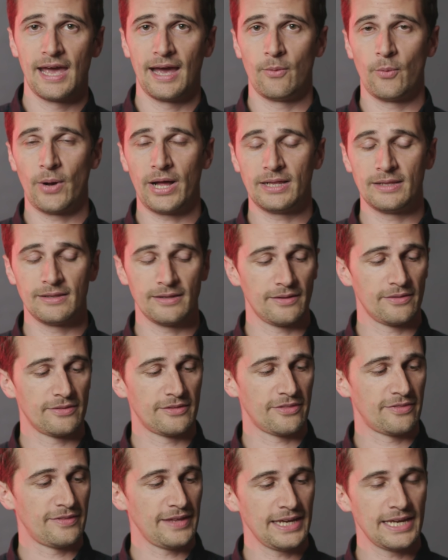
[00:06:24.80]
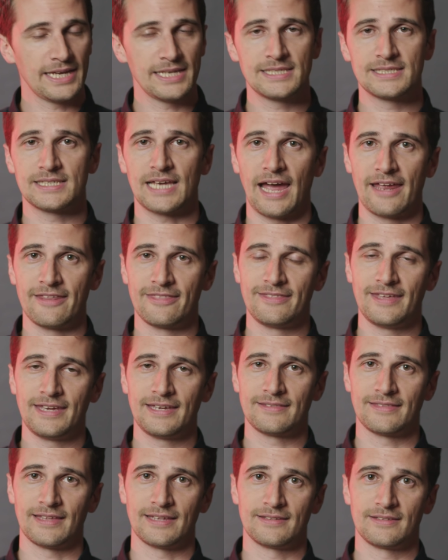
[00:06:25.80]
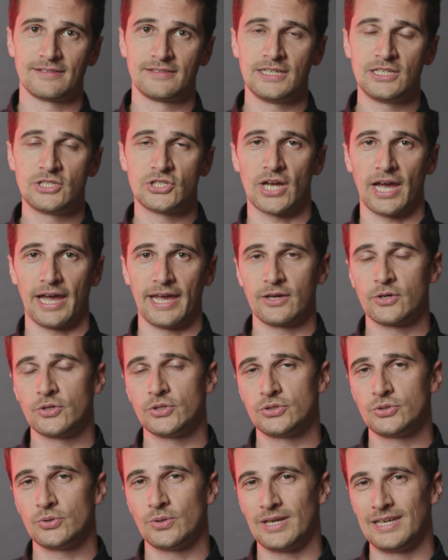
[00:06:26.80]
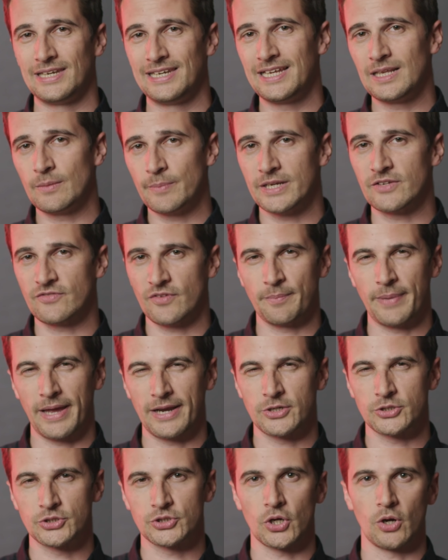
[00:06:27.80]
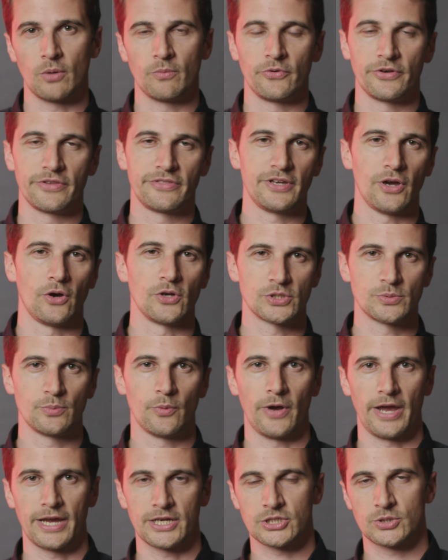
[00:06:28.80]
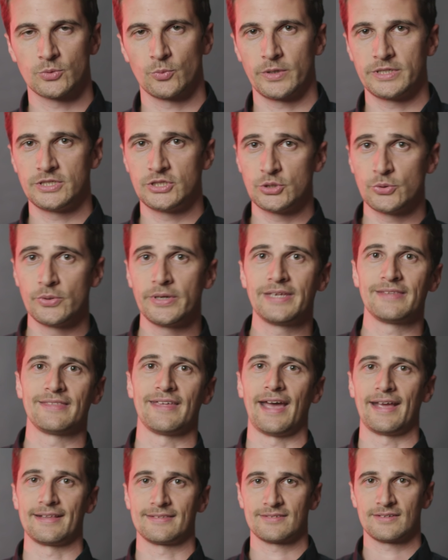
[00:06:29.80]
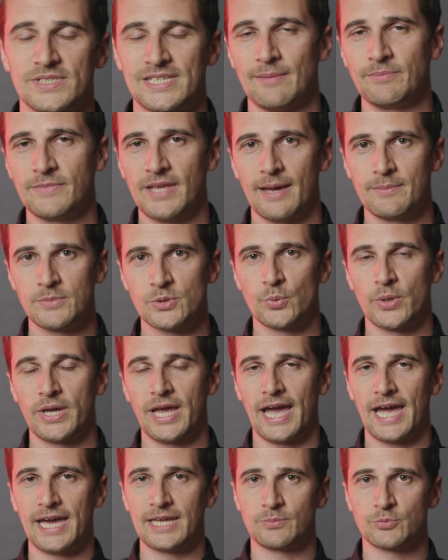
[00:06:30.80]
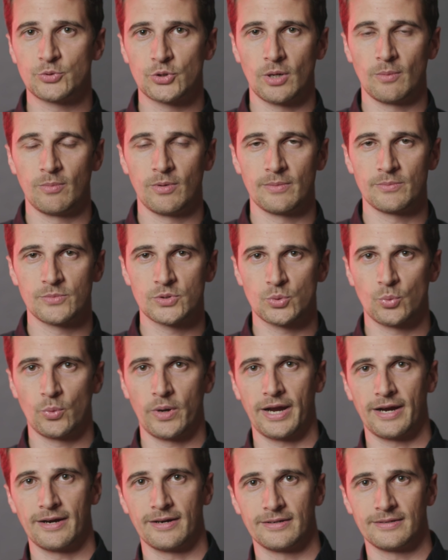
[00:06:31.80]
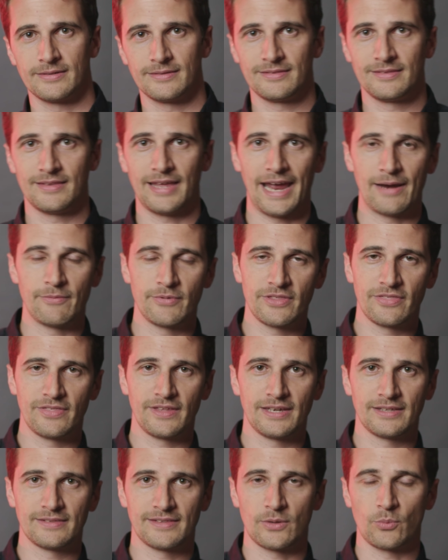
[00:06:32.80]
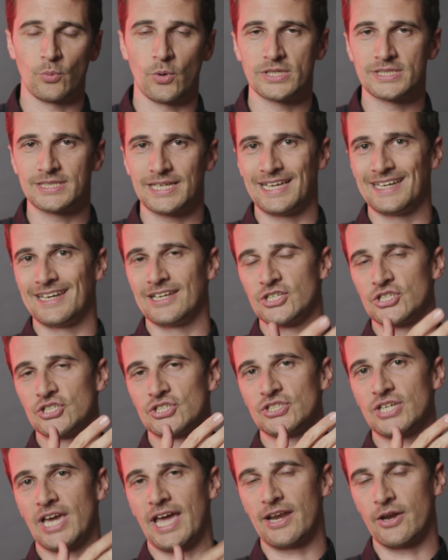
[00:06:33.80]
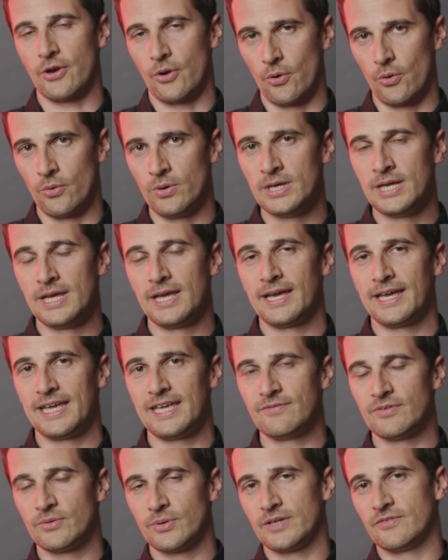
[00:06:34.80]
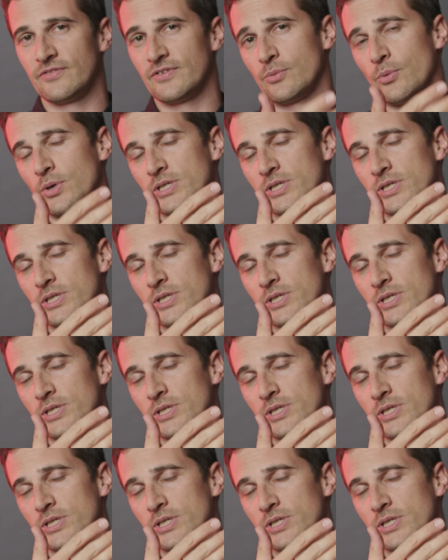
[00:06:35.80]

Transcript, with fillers: Well, the thing is, I think that D J I could do a little bit of a better job with the Osmo Action when doing that. Sometimes we had problems where everything that was in a shadow, even if it